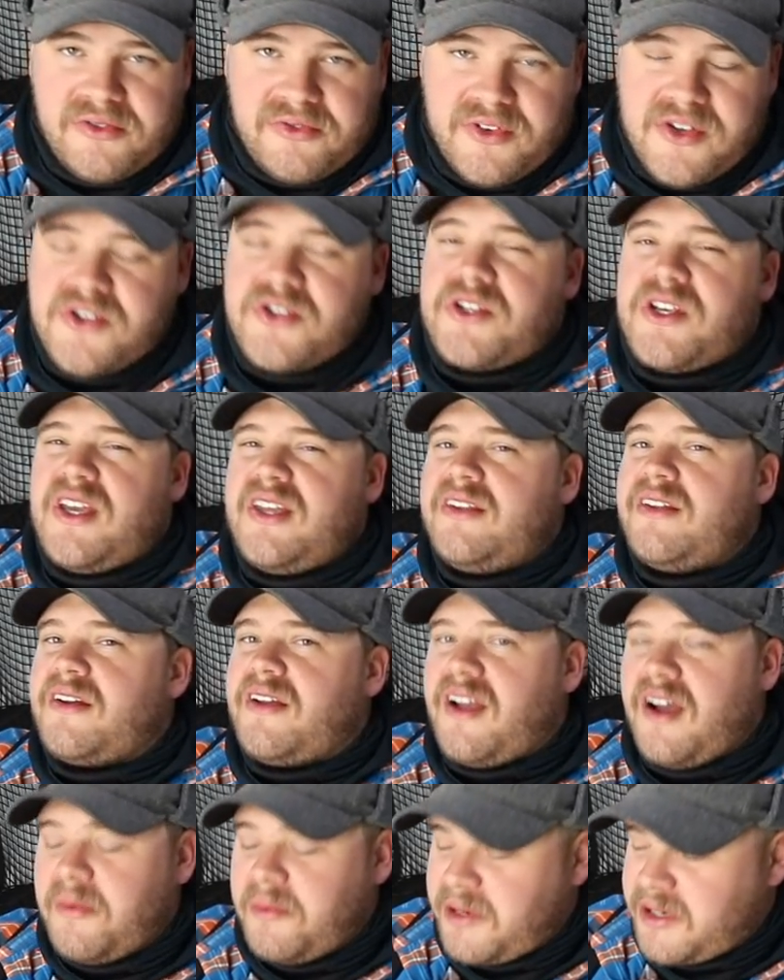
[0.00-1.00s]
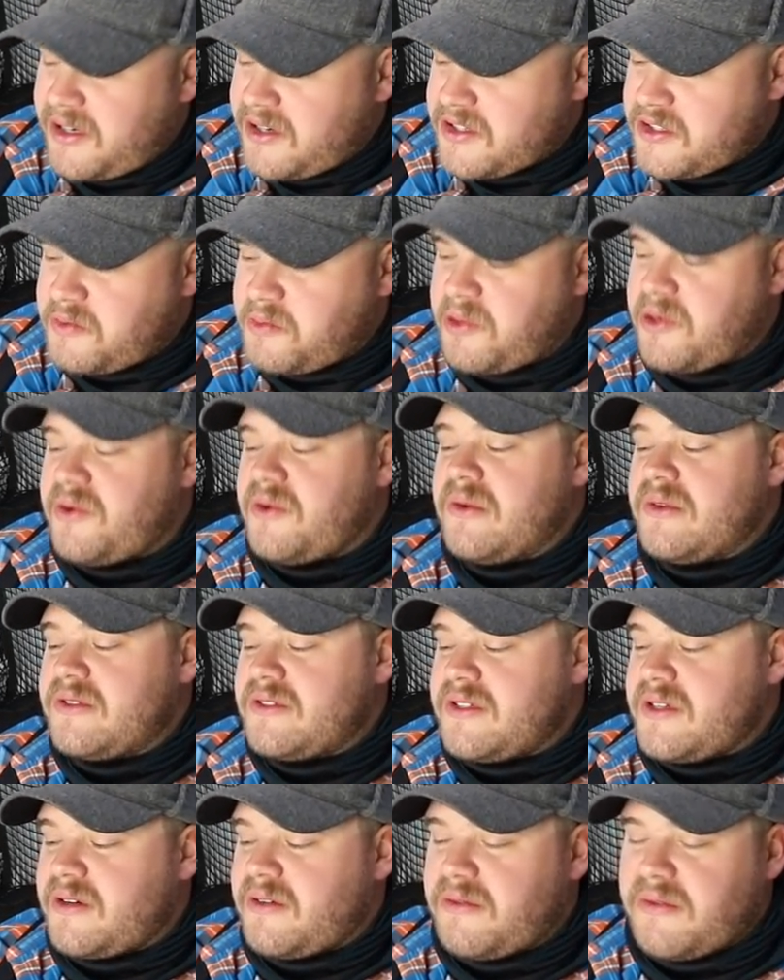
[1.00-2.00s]
fish in, they're coming to your
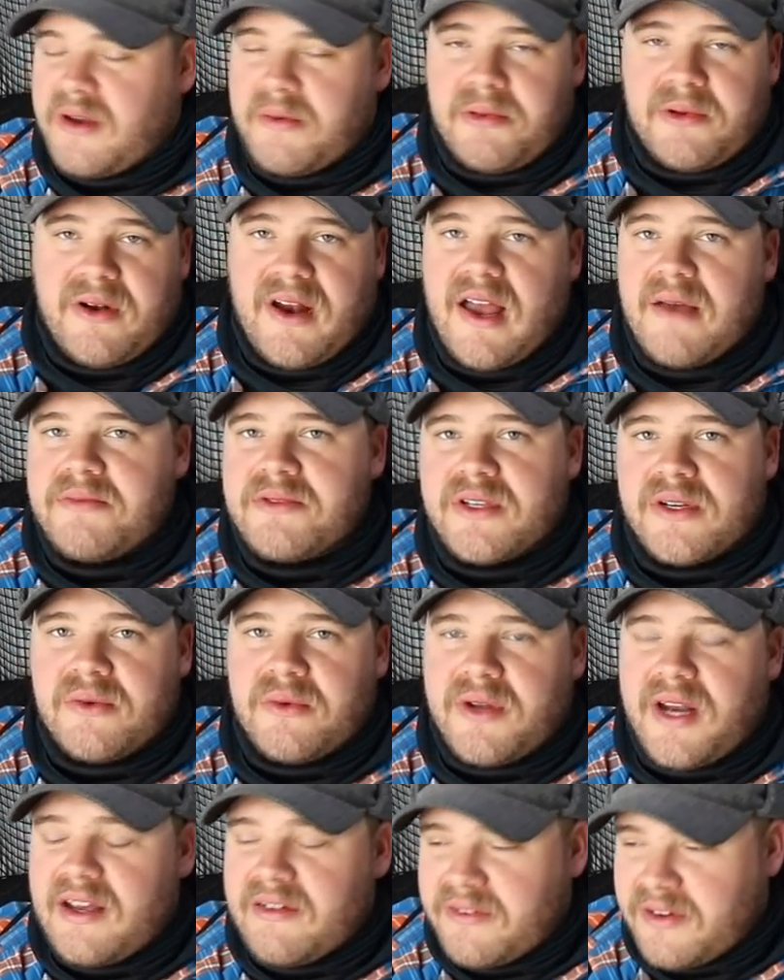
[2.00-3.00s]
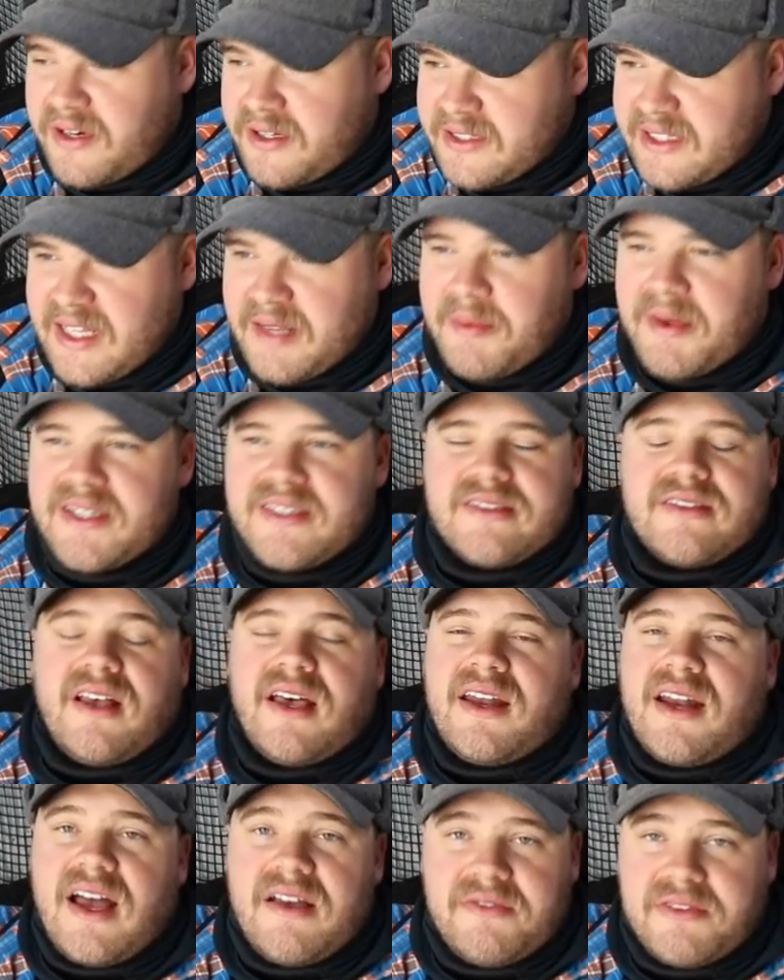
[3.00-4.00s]
spoons, your ripping wraps, your whatever, and then they might
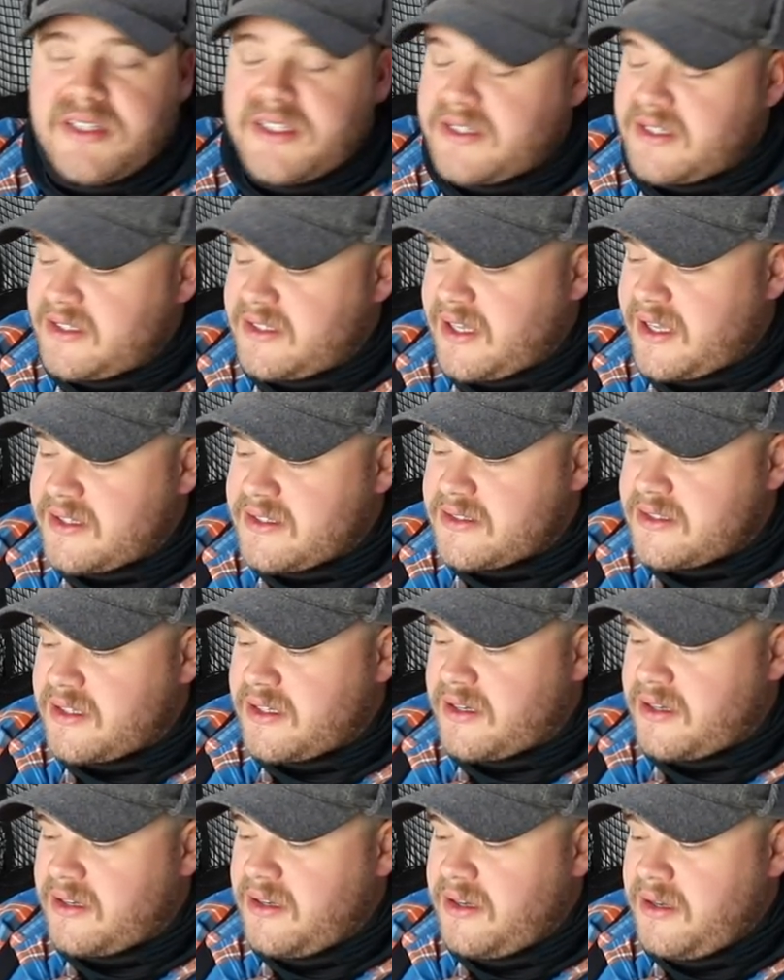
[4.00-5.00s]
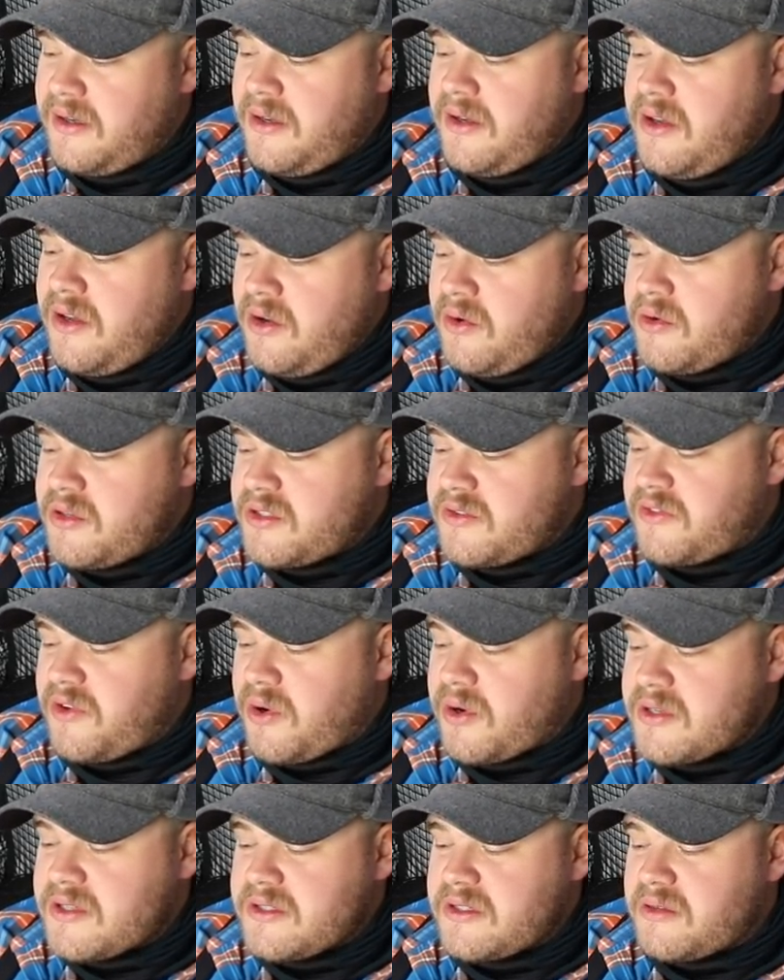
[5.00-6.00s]
slide off and hit the dead stick, which of
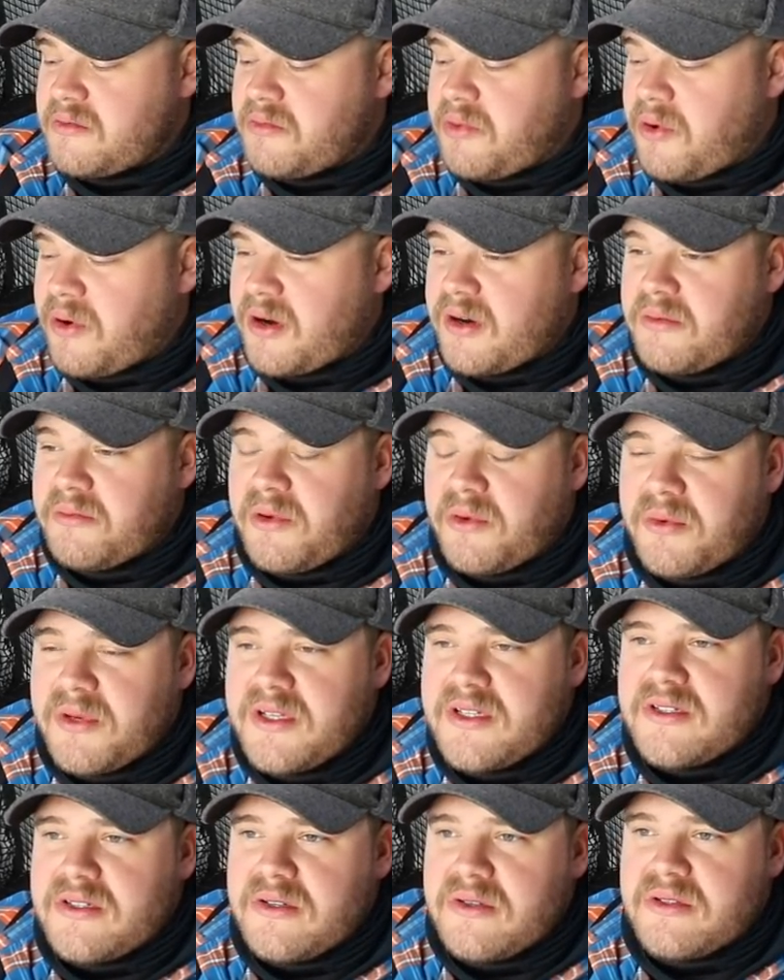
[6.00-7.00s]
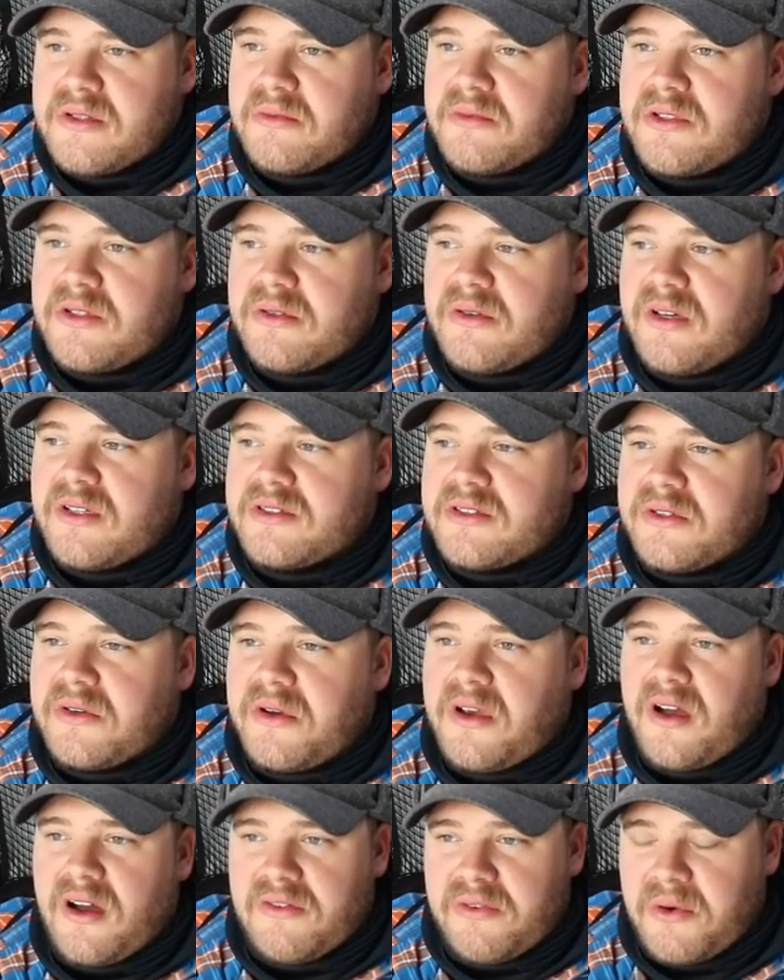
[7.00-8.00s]
course is important, but we just use them to also
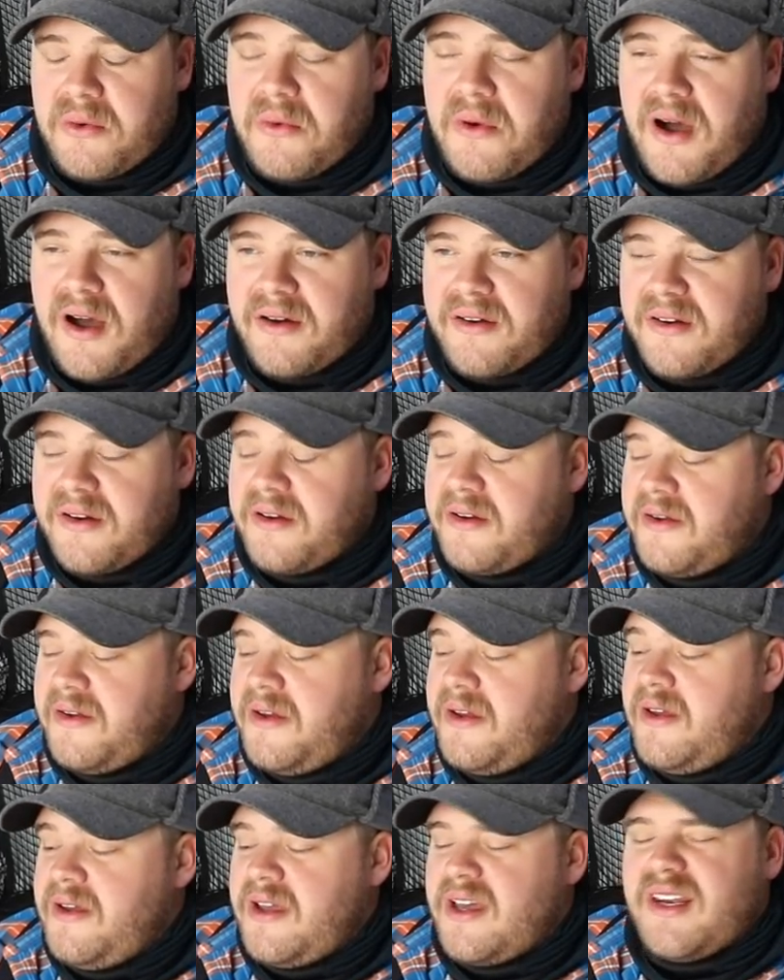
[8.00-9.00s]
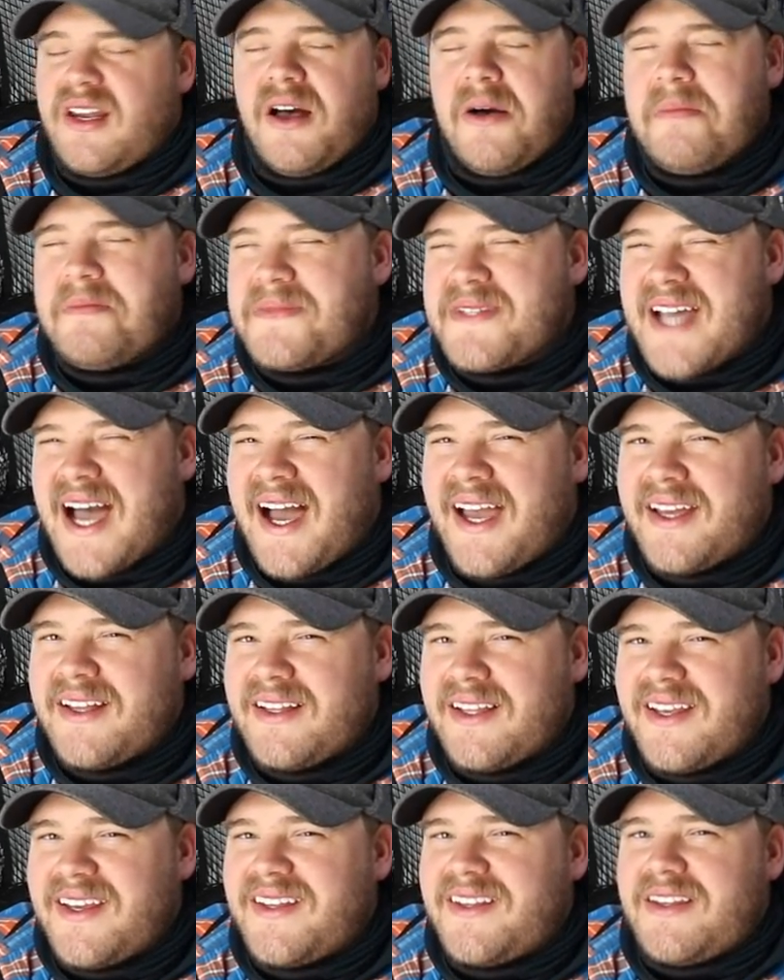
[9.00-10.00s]
cover water and help
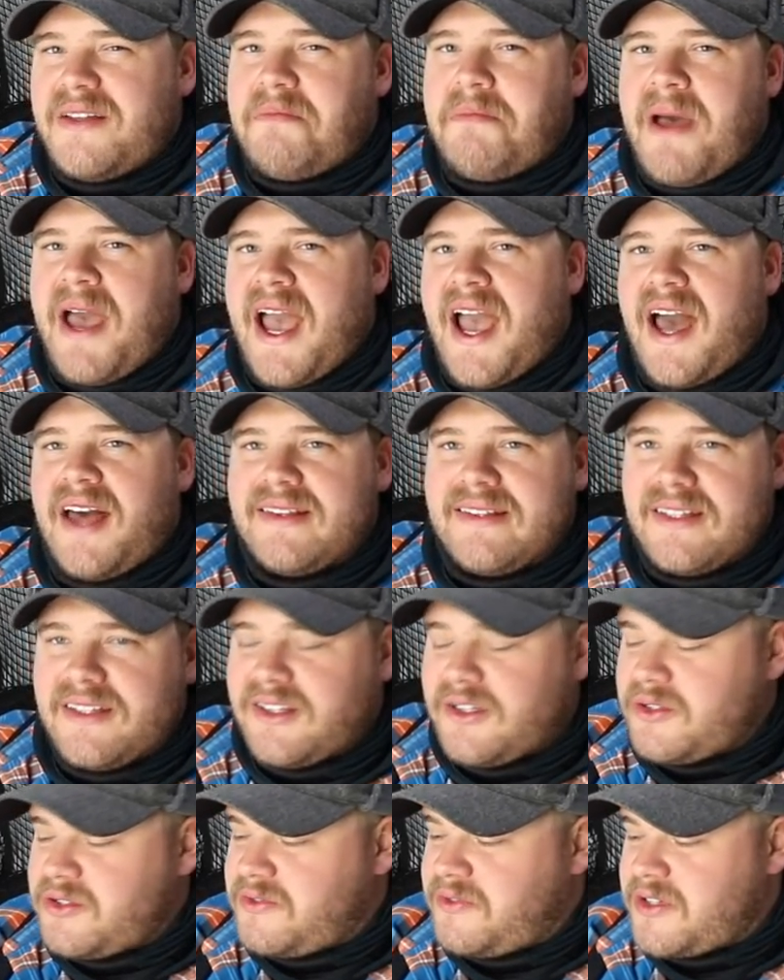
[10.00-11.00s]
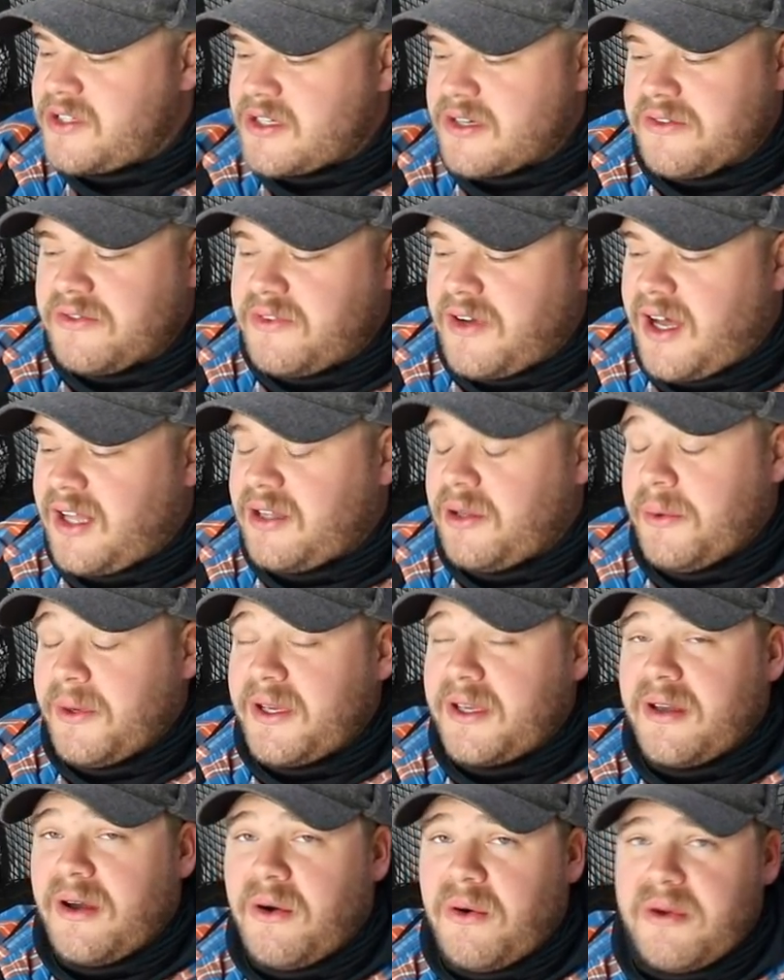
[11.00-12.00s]
dial in the path that those fish are
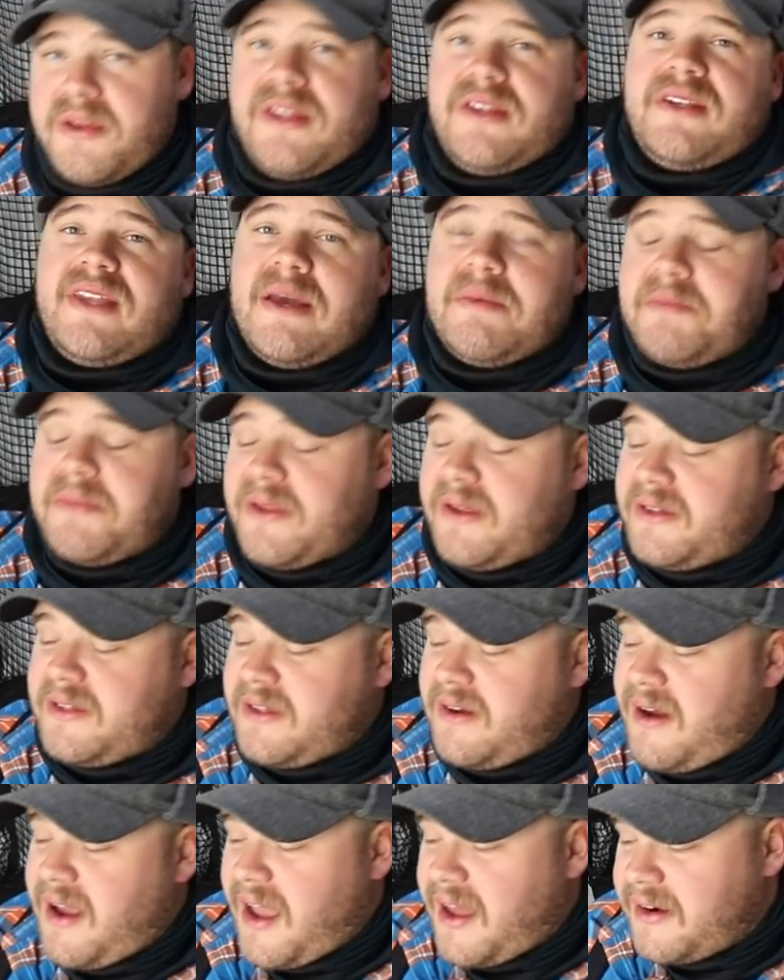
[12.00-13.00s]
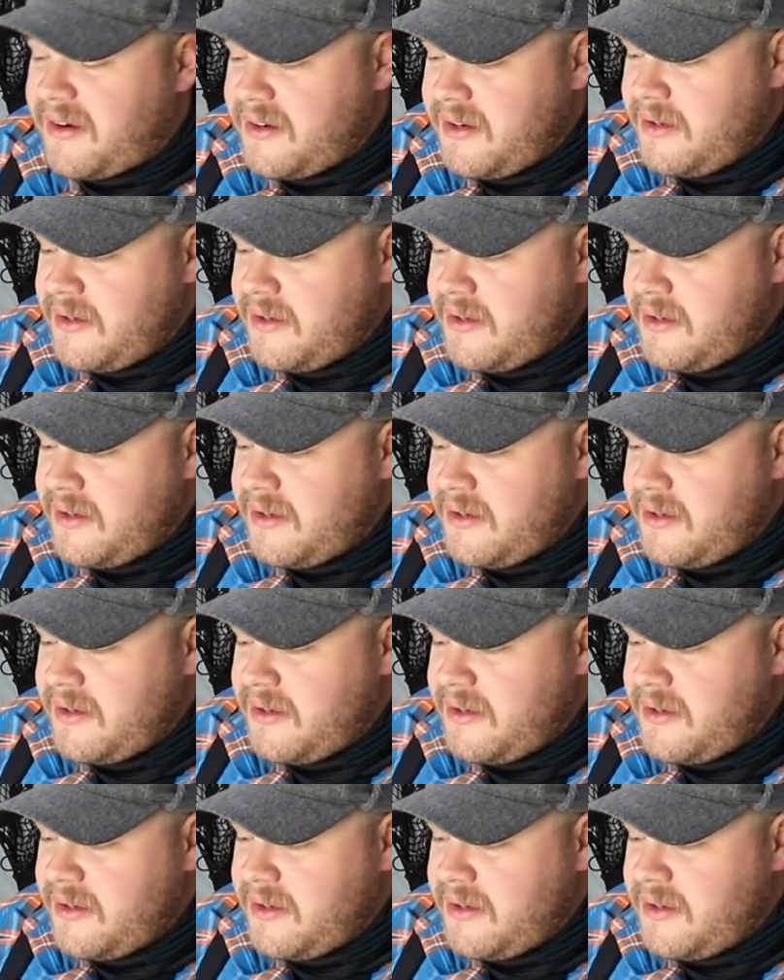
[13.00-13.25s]
following or the depth that they're at.